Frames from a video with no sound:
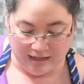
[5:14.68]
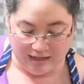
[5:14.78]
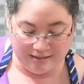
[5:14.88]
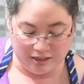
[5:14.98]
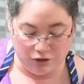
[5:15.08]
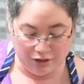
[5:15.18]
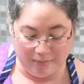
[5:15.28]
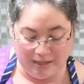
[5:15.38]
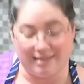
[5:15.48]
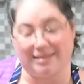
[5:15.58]
is that you can
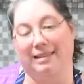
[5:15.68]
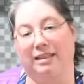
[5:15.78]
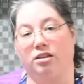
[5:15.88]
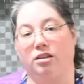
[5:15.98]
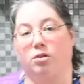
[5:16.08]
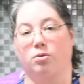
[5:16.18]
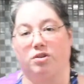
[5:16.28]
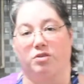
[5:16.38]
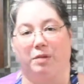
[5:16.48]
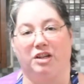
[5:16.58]
make as little or
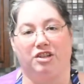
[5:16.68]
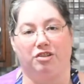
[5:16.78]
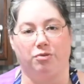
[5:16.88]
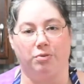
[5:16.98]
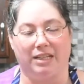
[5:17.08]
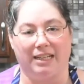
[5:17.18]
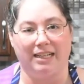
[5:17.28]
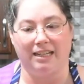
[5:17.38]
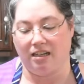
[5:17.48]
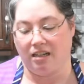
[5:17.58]
as much as you
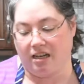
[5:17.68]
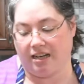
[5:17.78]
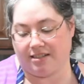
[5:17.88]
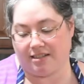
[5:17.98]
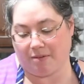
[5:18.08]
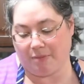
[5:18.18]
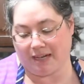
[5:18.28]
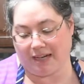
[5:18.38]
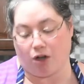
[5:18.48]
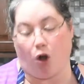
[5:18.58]
need instead of
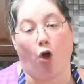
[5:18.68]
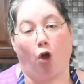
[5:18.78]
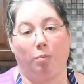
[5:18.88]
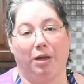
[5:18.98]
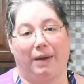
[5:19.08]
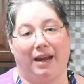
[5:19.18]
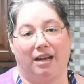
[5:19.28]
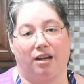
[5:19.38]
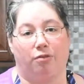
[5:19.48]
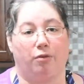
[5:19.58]
making a whole big
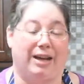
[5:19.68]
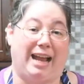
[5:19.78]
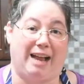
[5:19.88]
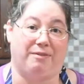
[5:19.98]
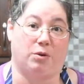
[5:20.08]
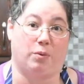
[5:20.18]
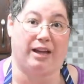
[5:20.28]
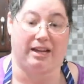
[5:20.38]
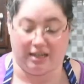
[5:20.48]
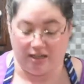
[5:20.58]
pan and throwing half it
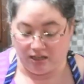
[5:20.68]
away.